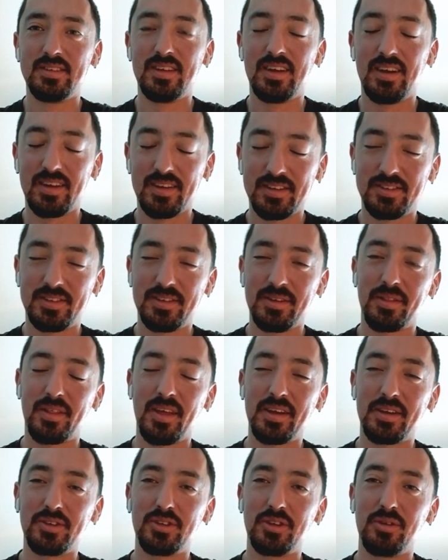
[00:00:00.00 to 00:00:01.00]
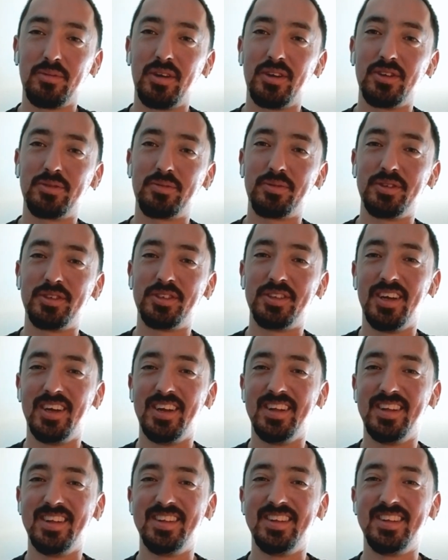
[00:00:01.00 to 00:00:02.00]
You too. Thank you so much. Appreciate
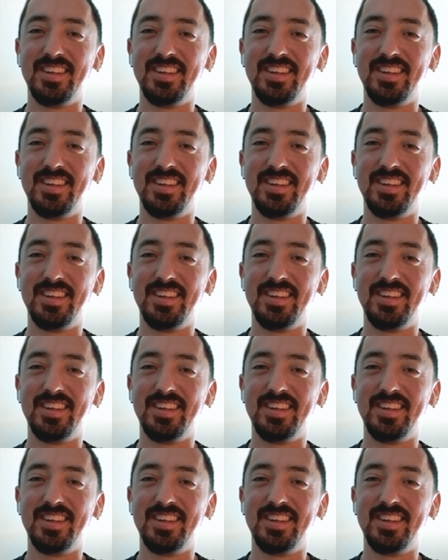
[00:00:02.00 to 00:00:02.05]
it.